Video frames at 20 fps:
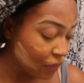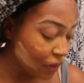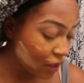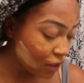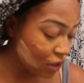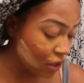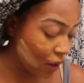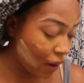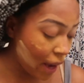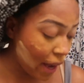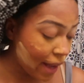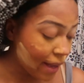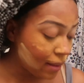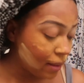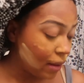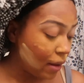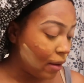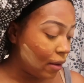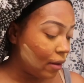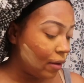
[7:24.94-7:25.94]
So I
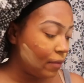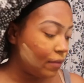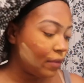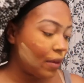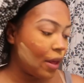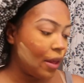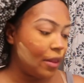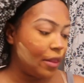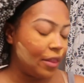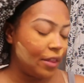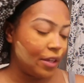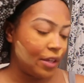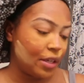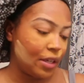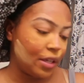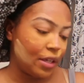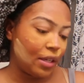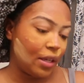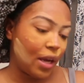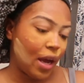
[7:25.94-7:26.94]
love
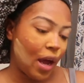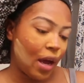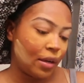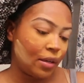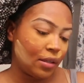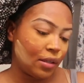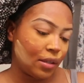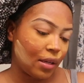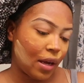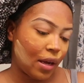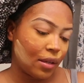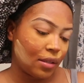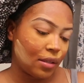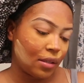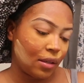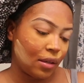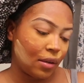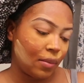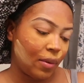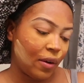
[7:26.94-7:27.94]
the
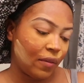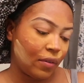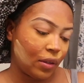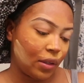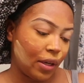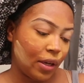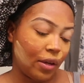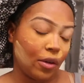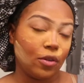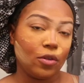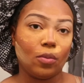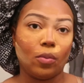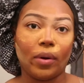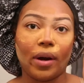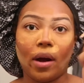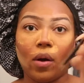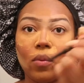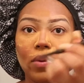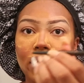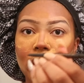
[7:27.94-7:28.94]
Anastasia Beverly Hills
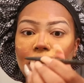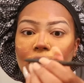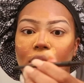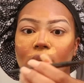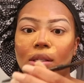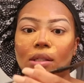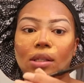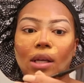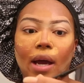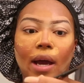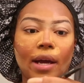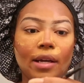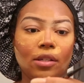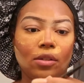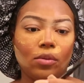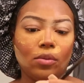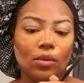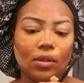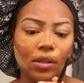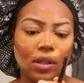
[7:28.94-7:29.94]
Brow Wiz. I
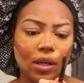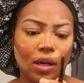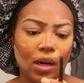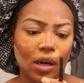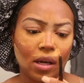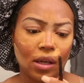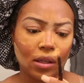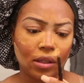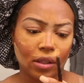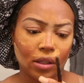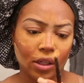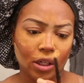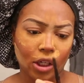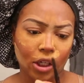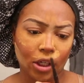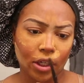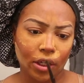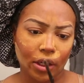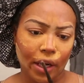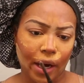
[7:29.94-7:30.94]
use the
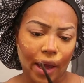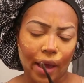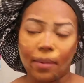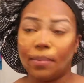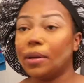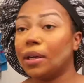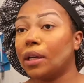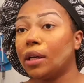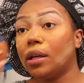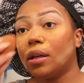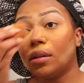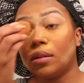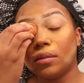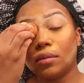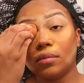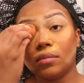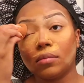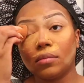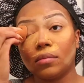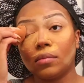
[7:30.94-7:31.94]
color Ebony.
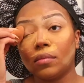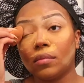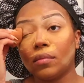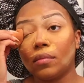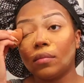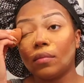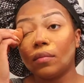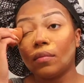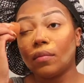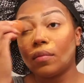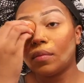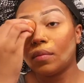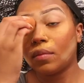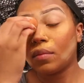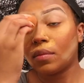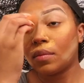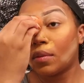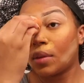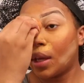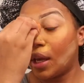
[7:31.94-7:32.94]

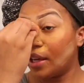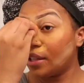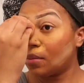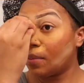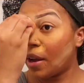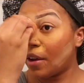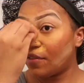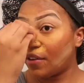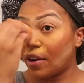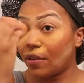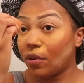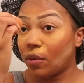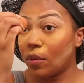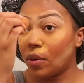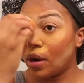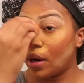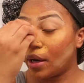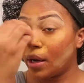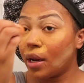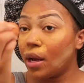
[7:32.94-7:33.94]
It's my favorite
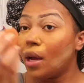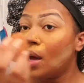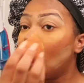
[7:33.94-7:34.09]
one.